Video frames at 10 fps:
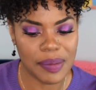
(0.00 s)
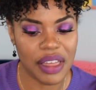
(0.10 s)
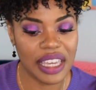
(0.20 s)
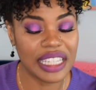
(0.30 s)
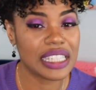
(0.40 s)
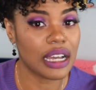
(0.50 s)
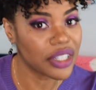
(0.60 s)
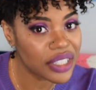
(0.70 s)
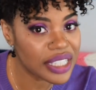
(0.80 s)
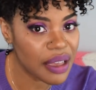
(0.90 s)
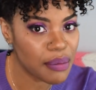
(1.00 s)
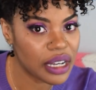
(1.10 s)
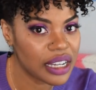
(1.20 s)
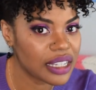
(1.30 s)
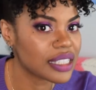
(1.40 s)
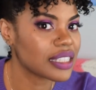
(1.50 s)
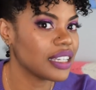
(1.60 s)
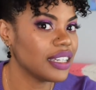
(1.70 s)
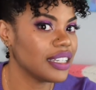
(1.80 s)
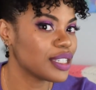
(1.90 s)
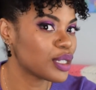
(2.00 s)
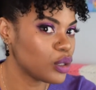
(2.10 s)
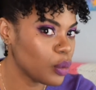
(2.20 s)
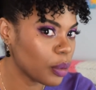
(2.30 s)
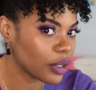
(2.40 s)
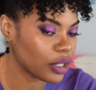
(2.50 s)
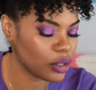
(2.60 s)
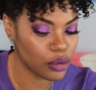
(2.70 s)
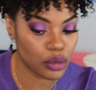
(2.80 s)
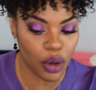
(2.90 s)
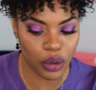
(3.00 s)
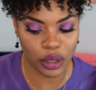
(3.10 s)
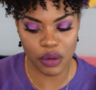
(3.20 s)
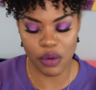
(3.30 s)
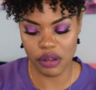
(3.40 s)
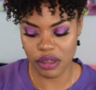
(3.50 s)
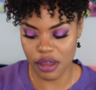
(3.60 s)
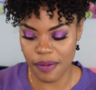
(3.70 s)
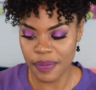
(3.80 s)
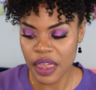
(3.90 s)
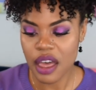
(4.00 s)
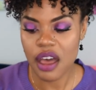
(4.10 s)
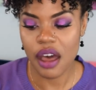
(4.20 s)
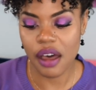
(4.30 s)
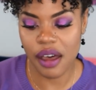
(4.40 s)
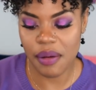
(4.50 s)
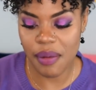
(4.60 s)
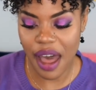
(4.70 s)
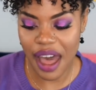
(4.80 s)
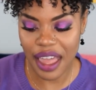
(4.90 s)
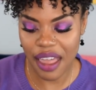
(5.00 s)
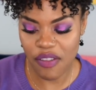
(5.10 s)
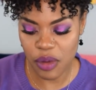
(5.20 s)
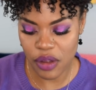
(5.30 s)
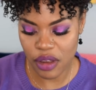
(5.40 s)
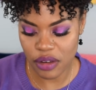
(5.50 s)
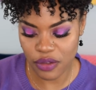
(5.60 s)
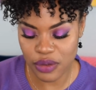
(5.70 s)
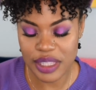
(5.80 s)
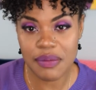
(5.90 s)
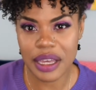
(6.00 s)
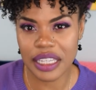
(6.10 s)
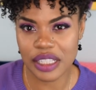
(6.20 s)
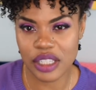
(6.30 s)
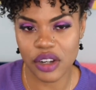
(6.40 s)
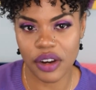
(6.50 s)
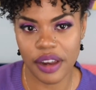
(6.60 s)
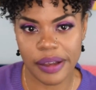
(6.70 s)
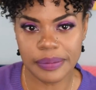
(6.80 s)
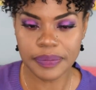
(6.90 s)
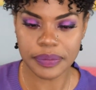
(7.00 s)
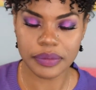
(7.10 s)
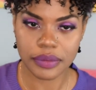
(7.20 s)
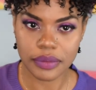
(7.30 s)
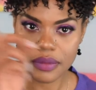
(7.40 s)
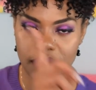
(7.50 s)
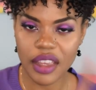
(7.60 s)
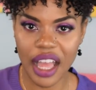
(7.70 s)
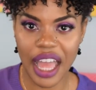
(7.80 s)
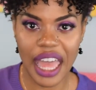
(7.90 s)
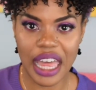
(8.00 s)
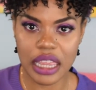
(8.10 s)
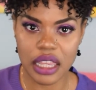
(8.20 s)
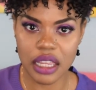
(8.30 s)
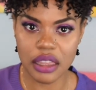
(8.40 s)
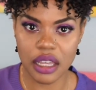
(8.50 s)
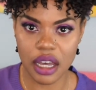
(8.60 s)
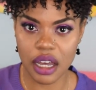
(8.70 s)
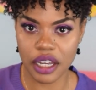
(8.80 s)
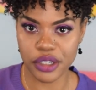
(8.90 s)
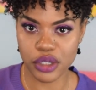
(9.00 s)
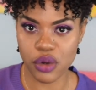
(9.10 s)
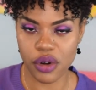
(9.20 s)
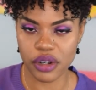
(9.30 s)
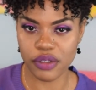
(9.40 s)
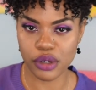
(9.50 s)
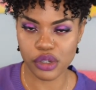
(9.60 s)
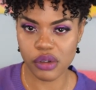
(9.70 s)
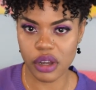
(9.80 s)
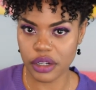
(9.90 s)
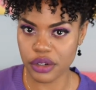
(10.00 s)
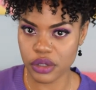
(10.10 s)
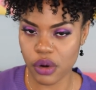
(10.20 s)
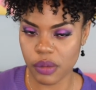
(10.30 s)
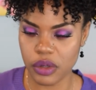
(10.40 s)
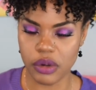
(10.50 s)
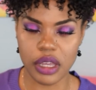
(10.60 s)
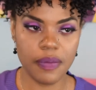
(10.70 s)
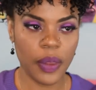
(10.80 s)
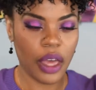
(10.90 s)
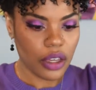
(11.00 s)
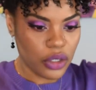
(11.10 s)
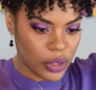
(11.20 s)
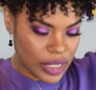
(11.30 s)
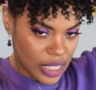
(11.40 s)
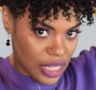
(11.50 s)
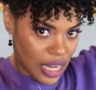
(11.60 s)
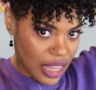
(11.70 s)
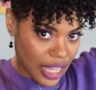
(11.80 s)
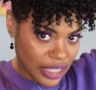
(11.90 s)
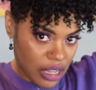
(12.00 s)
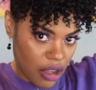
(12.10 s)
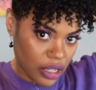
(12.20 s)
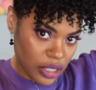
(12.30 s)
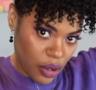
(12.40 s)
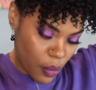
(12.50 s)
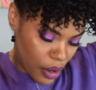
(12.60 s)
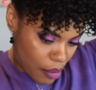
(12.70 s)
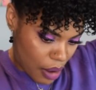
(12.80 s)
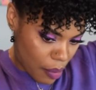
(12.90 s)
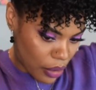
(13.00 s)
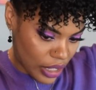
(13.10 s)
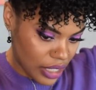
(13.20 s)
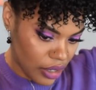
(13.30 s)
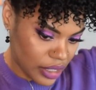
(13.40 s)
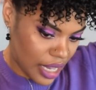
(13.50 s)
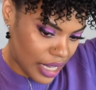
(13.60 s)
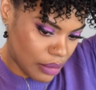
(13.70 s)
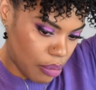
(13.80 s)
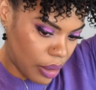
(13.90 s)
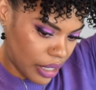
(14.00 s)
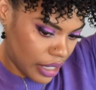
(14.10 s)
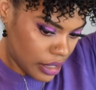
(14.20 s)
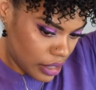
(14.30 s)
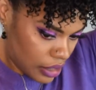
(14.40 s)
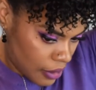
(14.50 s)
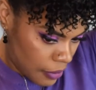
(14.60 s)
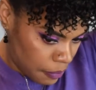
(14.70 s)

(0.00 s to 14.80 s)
It's under $10. It's super cute, totally worth it. I have been, if you see my Instagram at the_devotional_beauty, you'll see that I like to also wear my ponytails as buns.